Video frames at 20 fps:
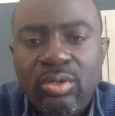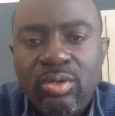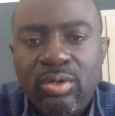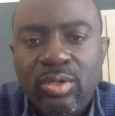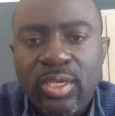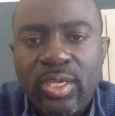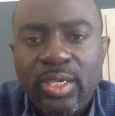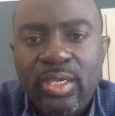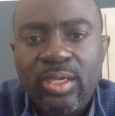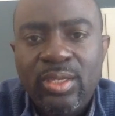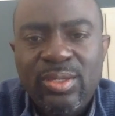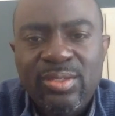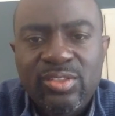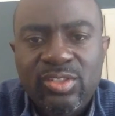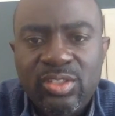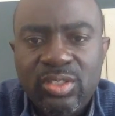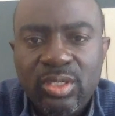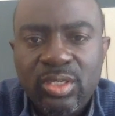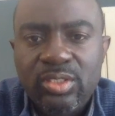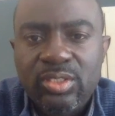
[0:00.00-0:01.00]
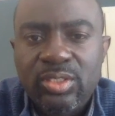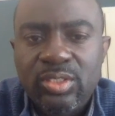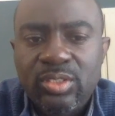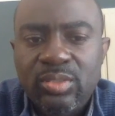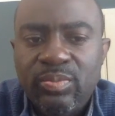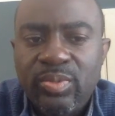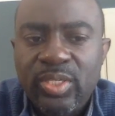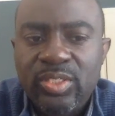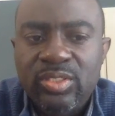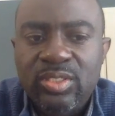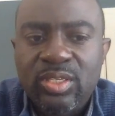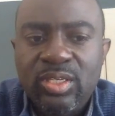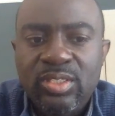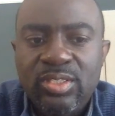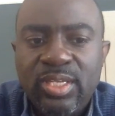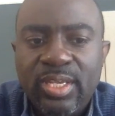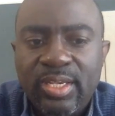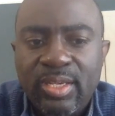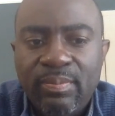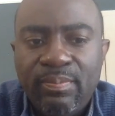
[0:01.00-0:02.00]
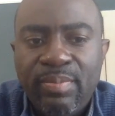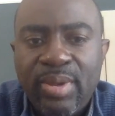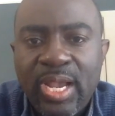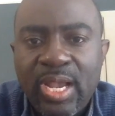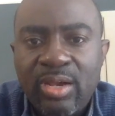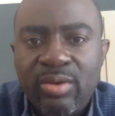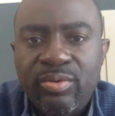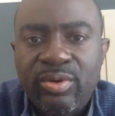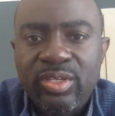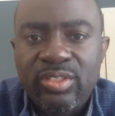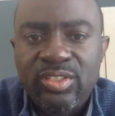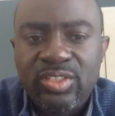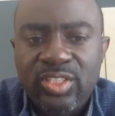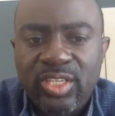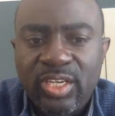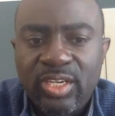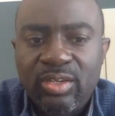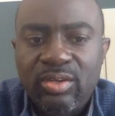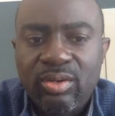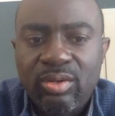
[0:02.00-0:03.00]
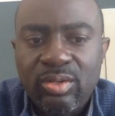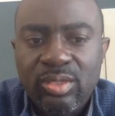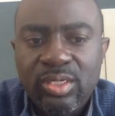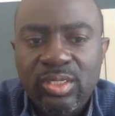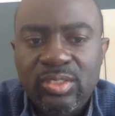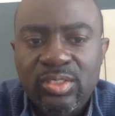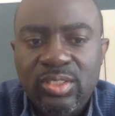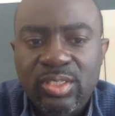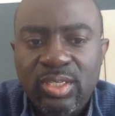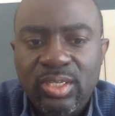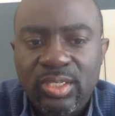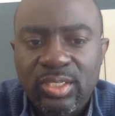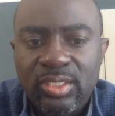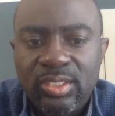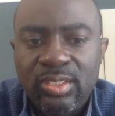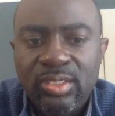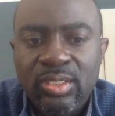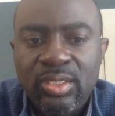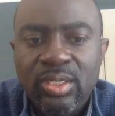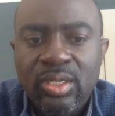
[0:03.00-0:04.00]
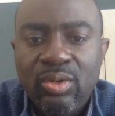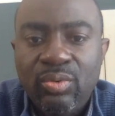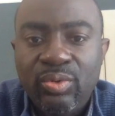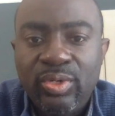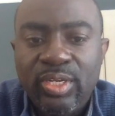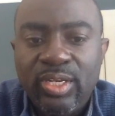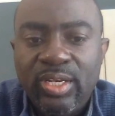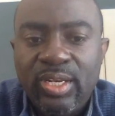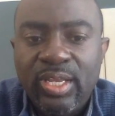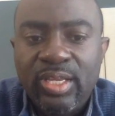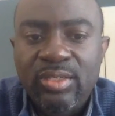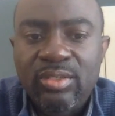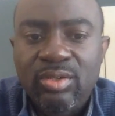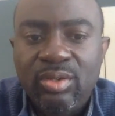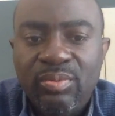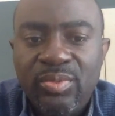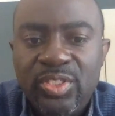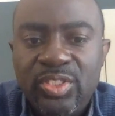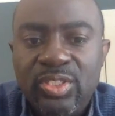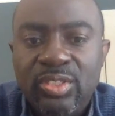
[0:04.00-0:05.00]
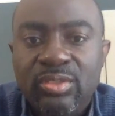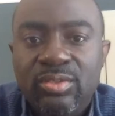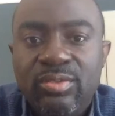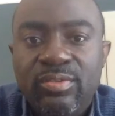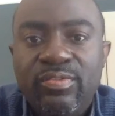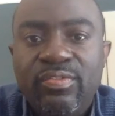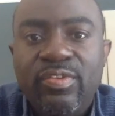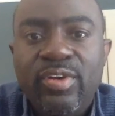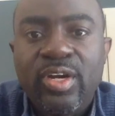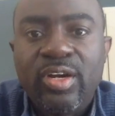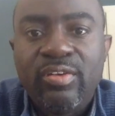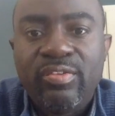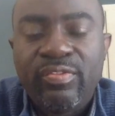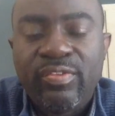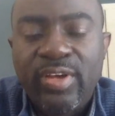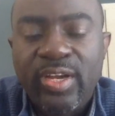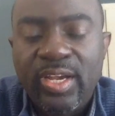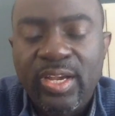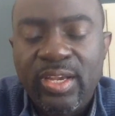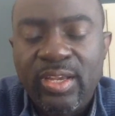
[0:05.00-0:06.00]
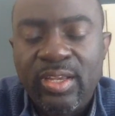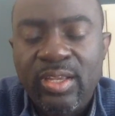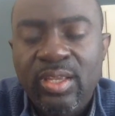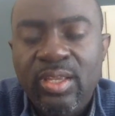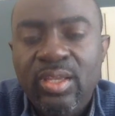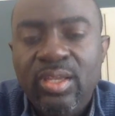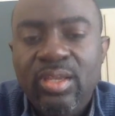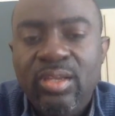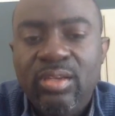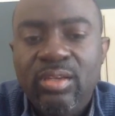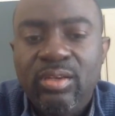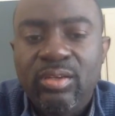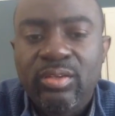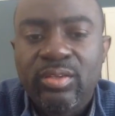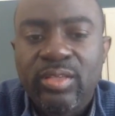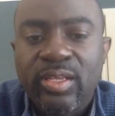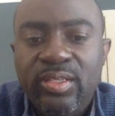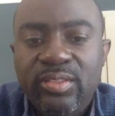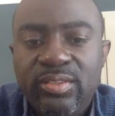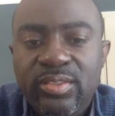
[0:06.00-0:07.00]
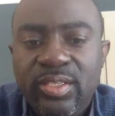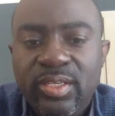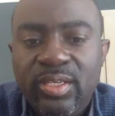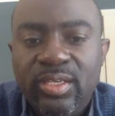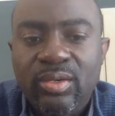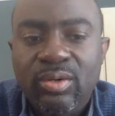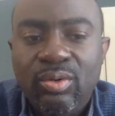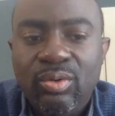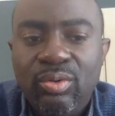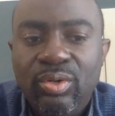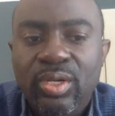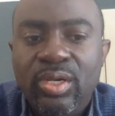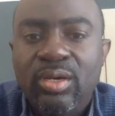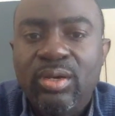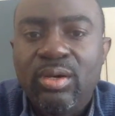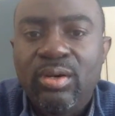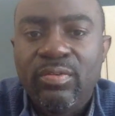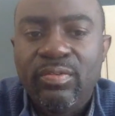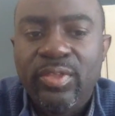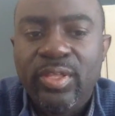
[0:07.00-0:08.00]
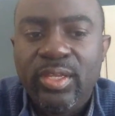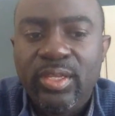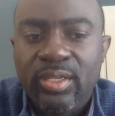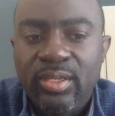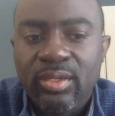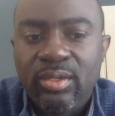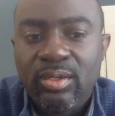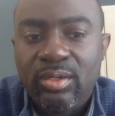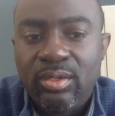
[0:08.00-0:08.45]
Okay, search is basically like a background check on the seller with the land commission to verify the authentic owner of the